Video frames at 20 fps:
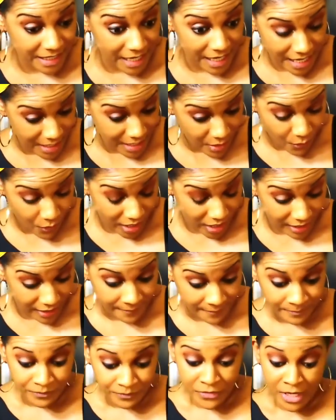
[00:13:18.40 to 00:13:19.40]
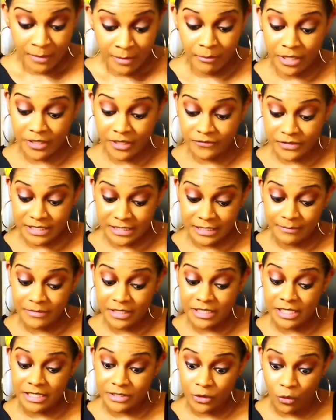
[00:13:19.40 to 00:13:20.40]
anyway, but if it's
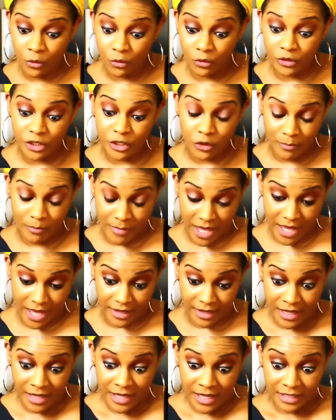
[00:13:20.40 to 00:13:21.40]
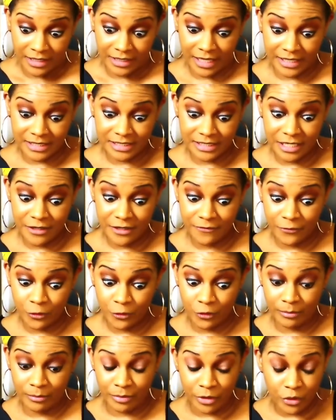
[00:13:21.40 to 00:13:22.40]
something that's holding you back, like say if
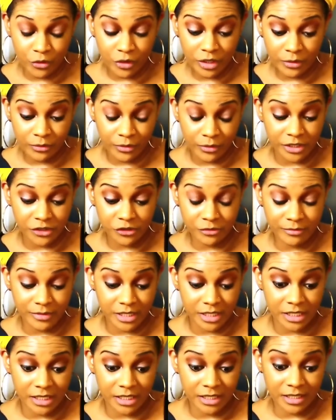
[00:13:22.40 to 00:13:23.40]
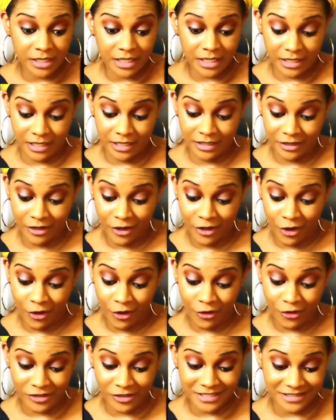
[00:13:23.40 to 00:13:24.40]
your beauty regimen
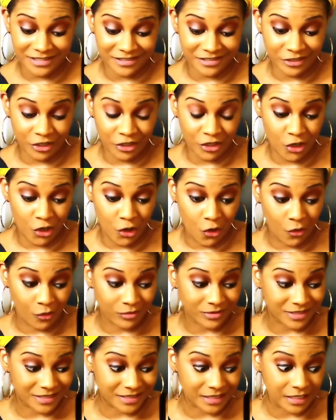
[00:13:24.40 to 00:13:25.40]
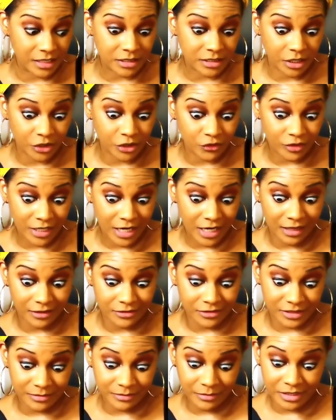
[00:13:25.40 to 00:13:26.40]
costs, you know,
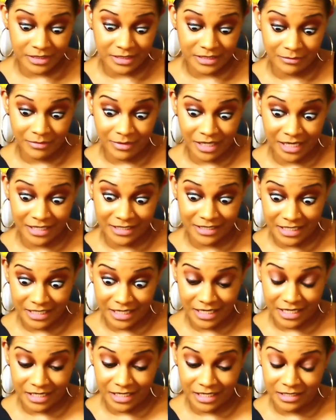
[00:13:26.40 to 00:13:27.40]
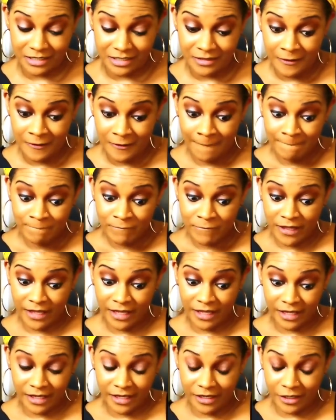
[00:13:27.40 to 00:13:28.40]
$600 a month to maintain,
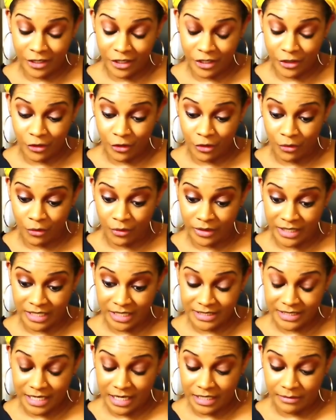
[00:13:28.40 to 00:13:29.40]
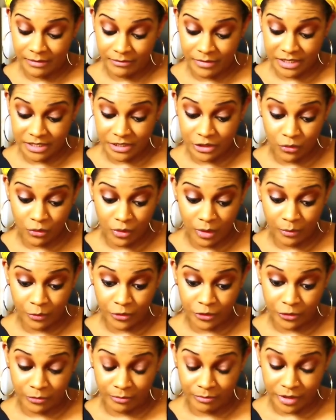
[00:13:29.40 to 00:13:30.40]
and, you know, that's kind of messing you up
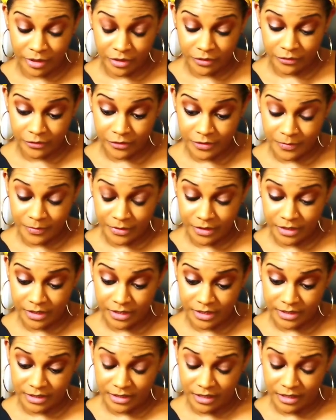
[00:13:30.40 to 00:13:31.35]
with your bills, because